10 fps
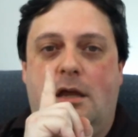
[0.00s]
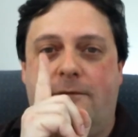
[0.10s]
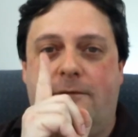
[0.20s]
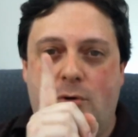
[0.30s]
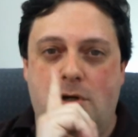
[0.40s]

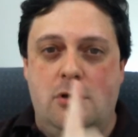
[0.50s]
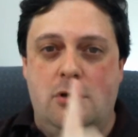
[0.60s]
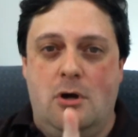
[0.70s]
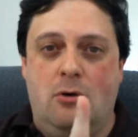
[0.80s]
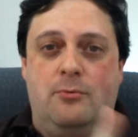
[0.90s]
If you had
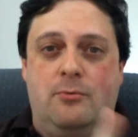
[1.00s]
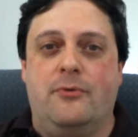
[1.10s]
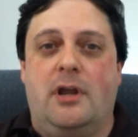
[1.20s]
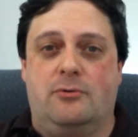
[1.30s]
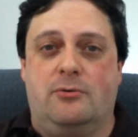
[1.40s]

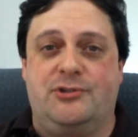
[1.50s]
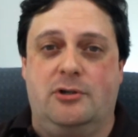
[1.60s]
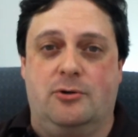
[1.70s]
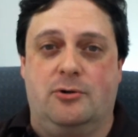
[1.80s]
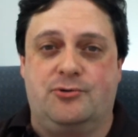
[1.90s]
known that it was a
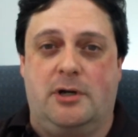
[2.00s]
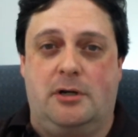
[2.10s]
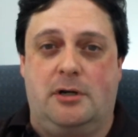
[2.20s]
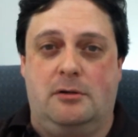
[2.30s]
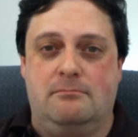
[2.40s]

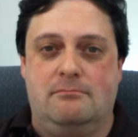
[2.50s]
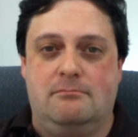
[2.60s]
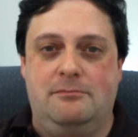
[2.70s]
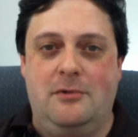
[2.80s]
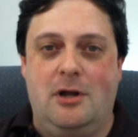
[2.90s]
ghostwriter
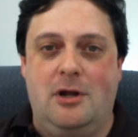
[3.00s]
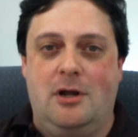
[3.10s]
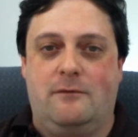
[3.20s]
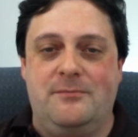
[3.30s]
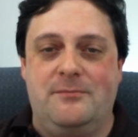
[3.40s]

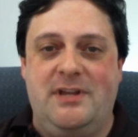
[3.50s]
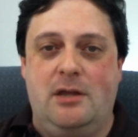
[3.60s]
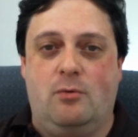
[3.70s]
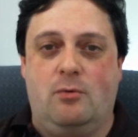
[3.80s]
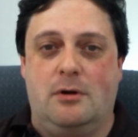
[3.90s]
from
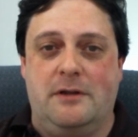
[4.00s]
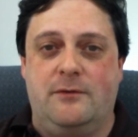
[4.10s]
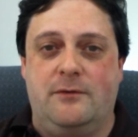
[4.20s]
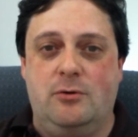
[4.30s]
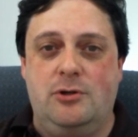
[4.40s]
day one,
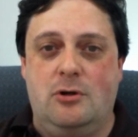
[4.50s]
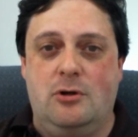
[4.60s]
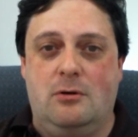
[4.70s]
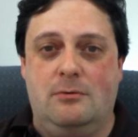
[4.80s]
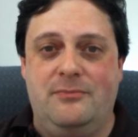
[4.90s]
if you had
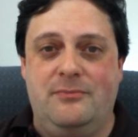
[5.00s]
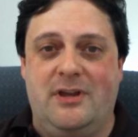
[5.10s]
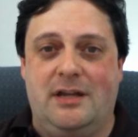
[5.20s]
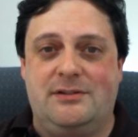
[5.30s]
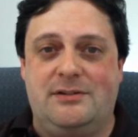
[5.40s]
known
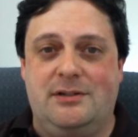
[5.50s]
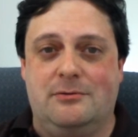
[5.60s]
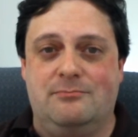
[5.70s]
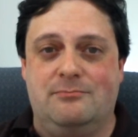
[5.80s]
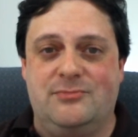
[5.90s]
that,
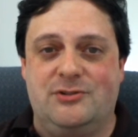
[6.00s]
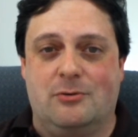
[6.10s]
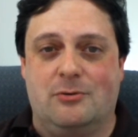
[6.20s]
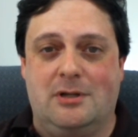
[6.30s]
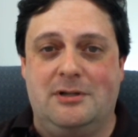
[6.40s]

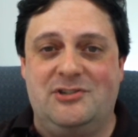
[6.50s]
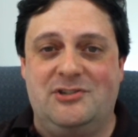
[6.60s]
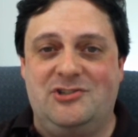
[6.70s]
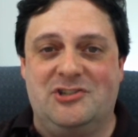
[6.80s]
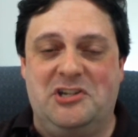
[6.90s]
Zoella
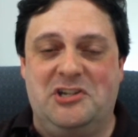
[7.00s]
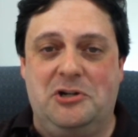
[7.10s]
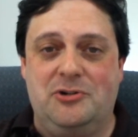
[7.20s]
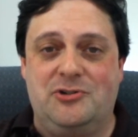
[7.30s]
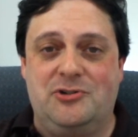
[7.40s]
is just
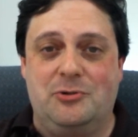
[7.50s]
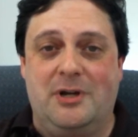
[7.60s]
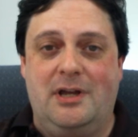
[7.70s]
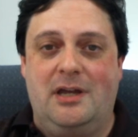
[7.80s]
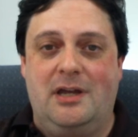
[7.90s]
here
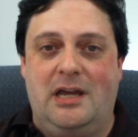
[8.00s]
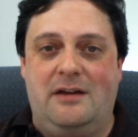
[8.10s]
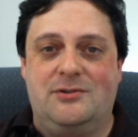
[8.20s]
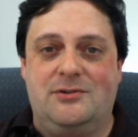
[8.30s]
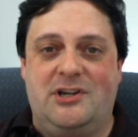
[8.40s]
to
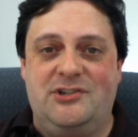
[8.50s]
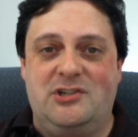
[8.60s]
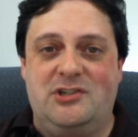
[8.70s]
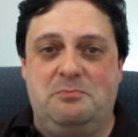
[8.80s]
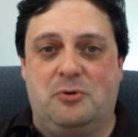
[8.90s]

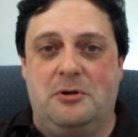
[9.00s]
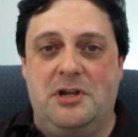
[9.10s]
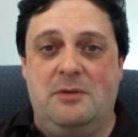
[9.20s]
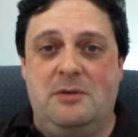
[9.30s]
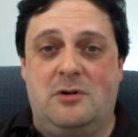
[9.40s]
advertise it, put her
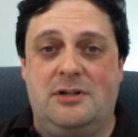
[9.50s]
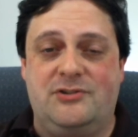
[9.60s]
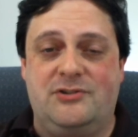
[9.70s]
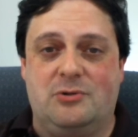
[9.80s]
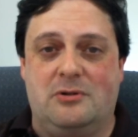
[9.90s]
name on
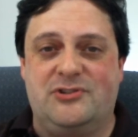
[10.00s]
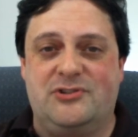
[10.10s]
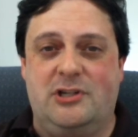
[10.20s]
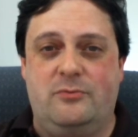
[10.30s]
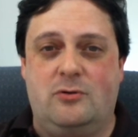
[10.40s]
it so it'll
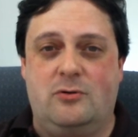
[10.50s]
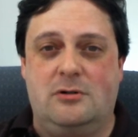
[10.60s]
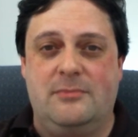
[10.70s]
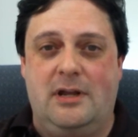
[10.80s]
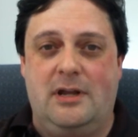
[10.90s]
sell
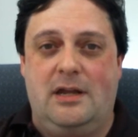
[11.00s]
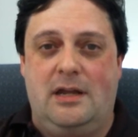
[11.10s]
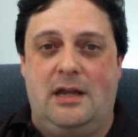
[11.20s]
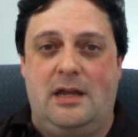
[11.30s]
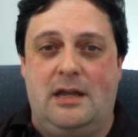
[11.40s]
more,
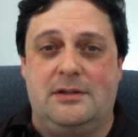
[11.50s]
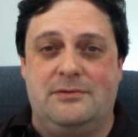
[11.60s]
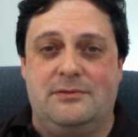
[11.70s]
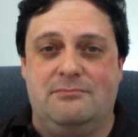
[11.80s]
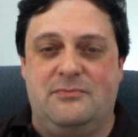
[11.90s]

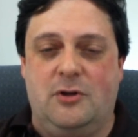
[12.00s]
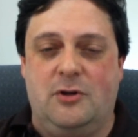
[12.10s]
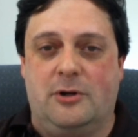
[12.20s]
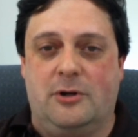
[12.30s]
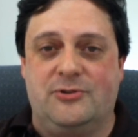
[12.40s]
and
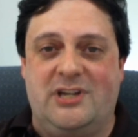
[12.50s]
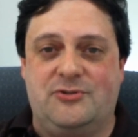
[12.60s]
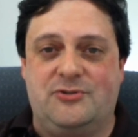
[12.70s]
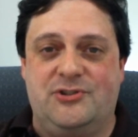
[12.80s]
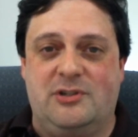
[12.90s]
but it was actually